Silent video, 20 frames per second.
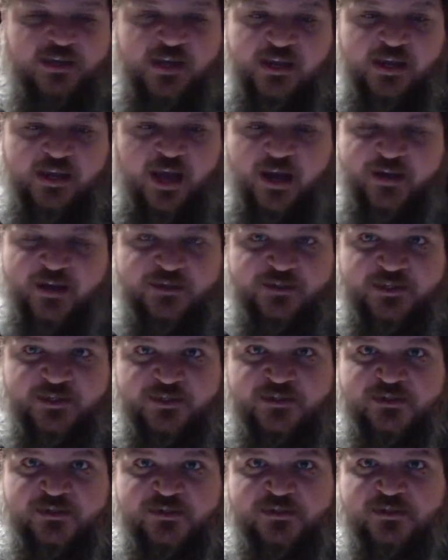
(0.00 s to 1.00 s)
got
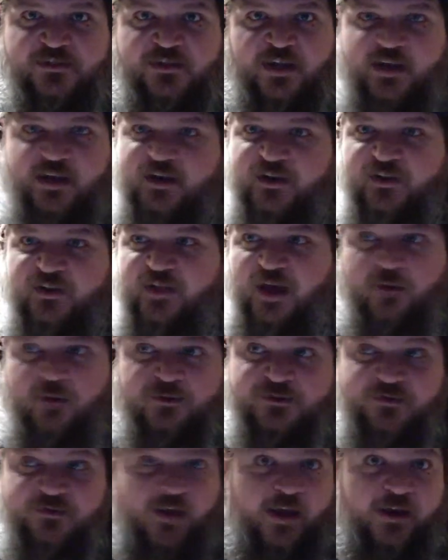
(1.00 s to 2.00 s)
assists, and that was
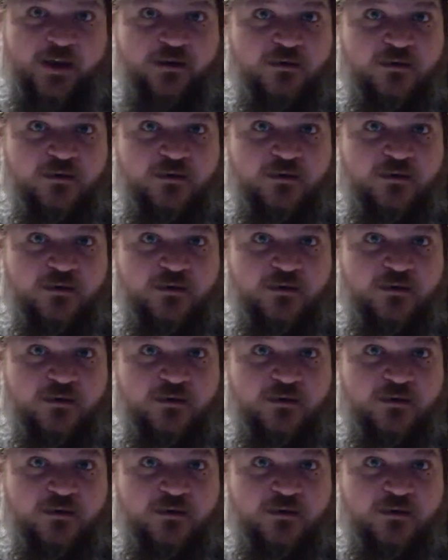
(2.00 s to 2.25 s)
fine.